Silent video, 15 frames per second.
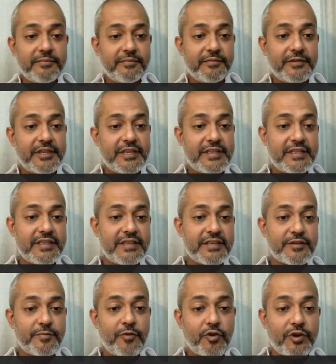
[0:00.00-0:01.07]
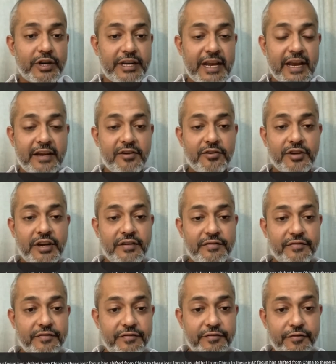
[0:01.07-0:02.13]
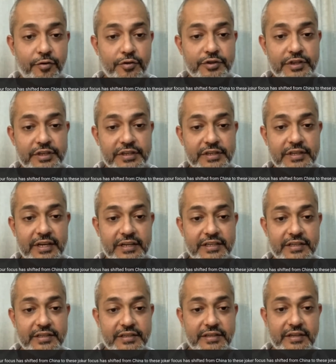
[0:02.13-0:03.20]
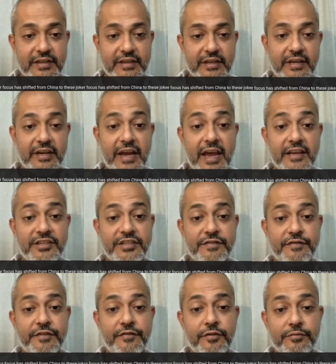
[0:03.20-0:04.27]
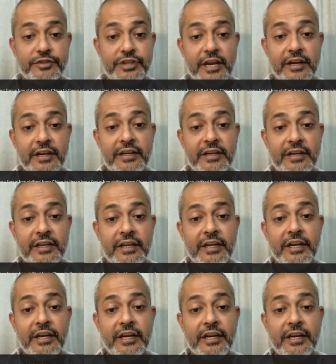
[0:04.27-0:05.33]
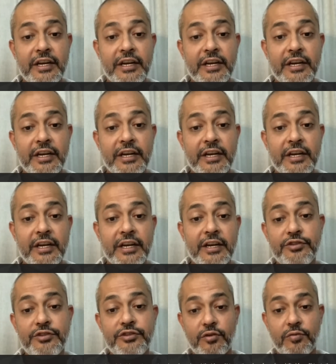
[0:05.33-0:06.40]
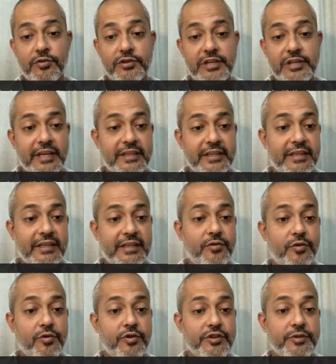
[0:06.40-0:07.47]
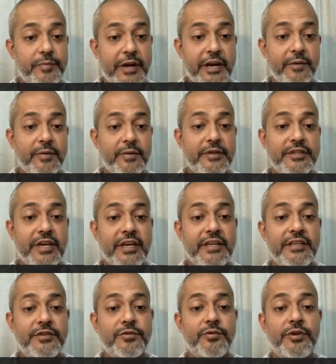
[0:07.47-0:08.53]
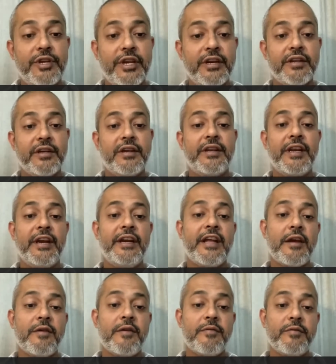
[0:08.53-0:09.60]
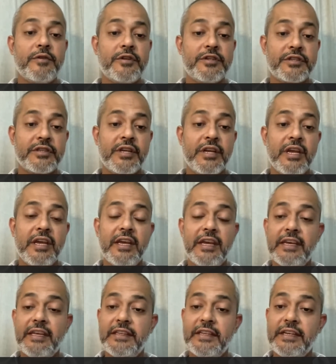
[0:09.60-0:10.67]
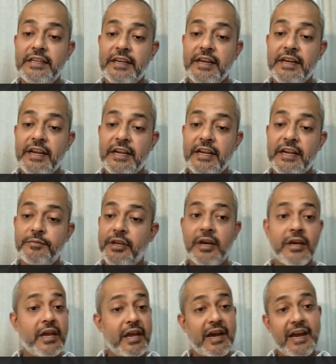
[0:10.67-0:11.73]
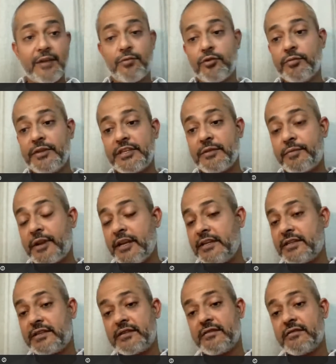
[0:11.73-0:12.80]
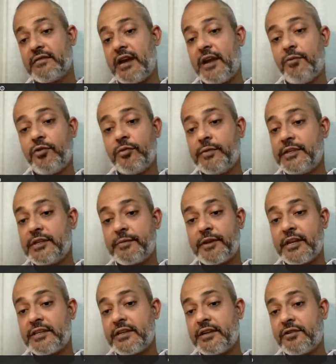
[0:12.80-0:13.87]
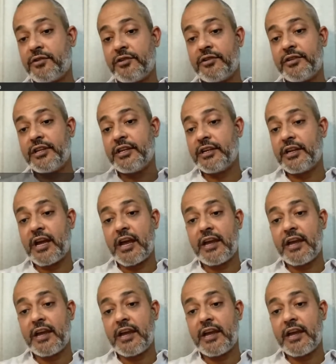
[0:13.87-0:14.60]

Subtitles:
This is the smoke attack on our forces that has shifted from China to these jokers. It is almost like they co-conspired with Chinese to create a great diversion in the international media. I won't be surprised. I won't be surprised at all, Dhiran.